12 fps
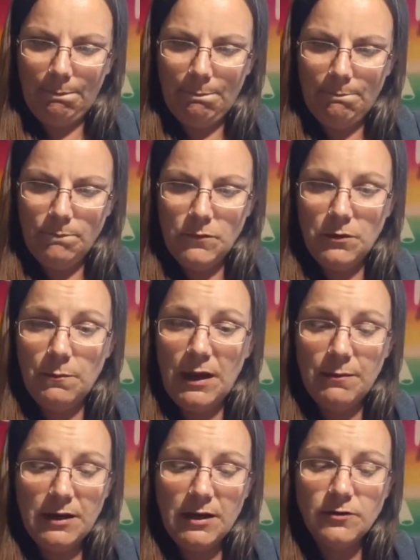Maybe
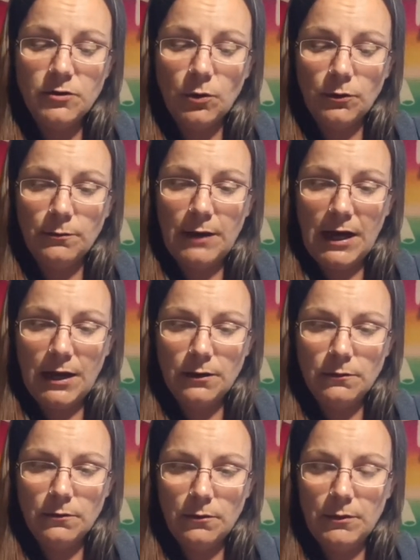he's an older man.
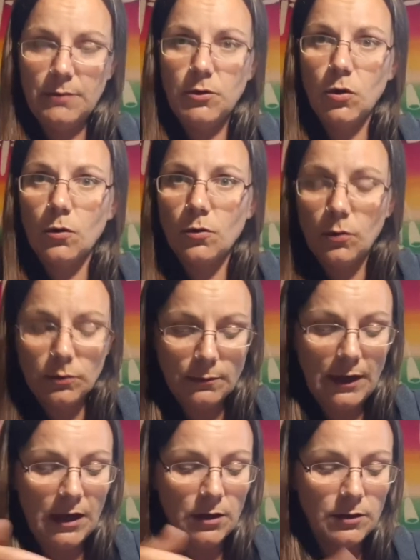Maybe you're an older
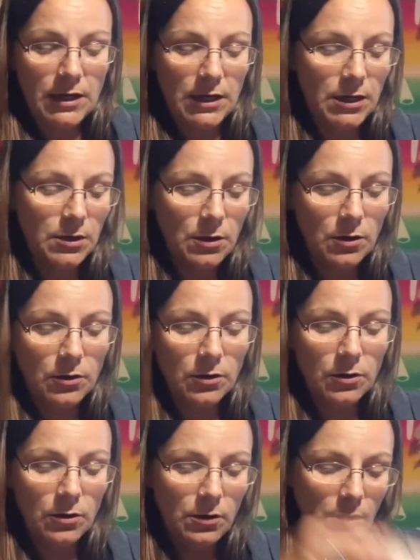man dating a younger
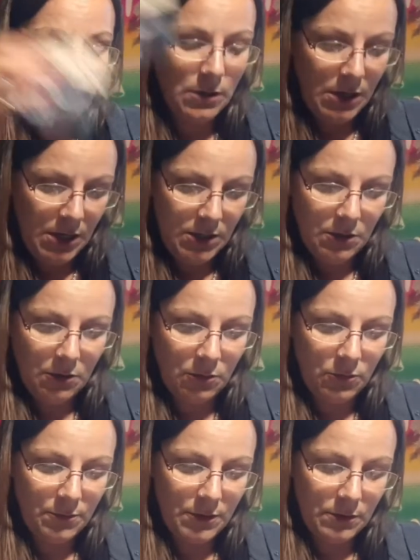girl, younger
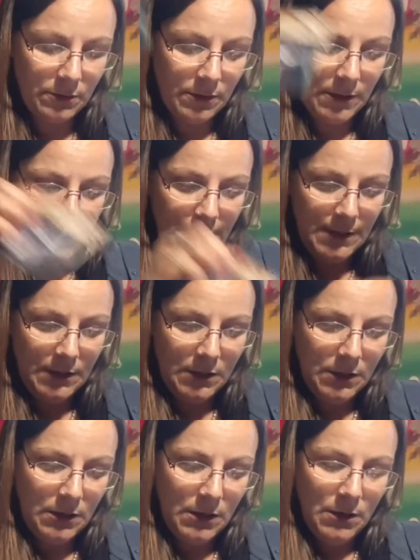woman.
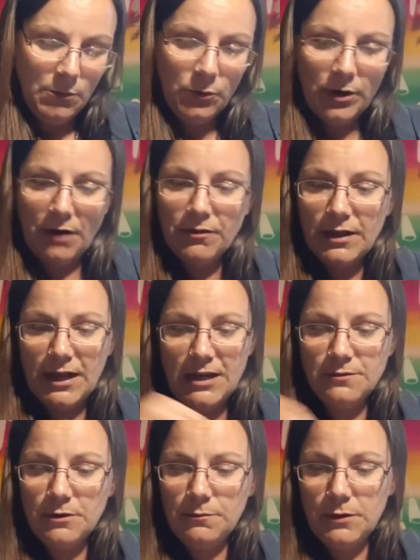But whatever the case may
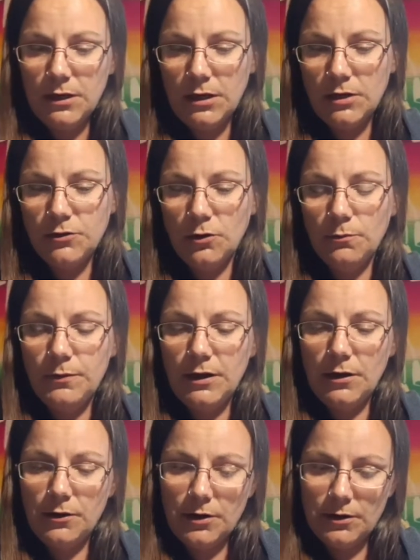be, don't be
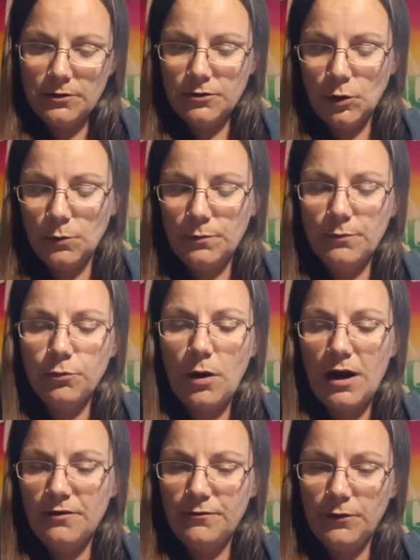arrogant. Don't be
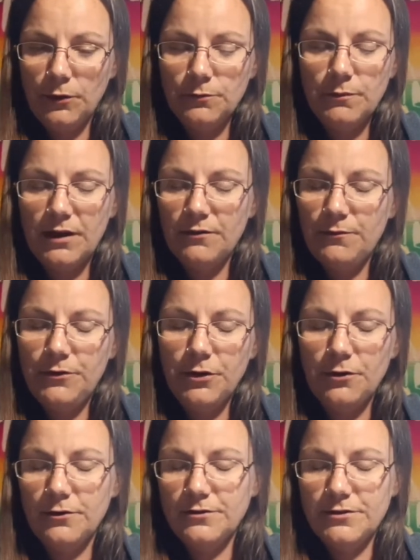prideful, my
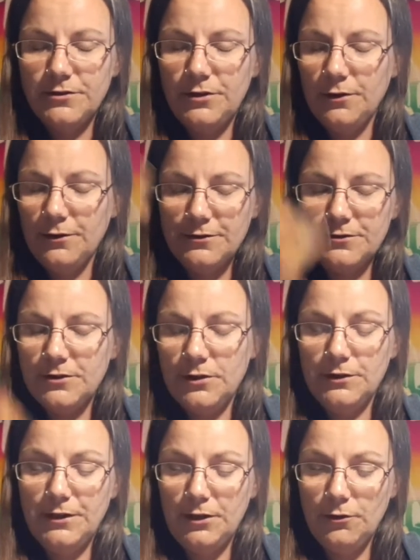dearest, dearest
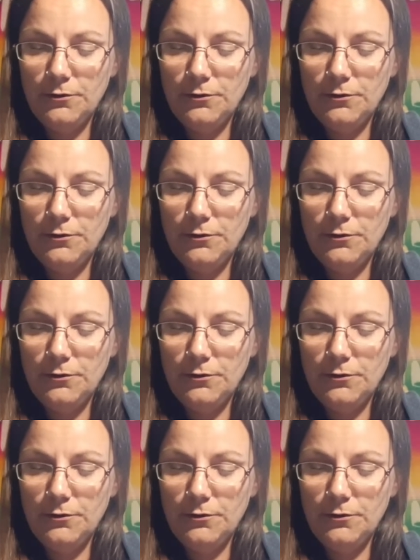Leo.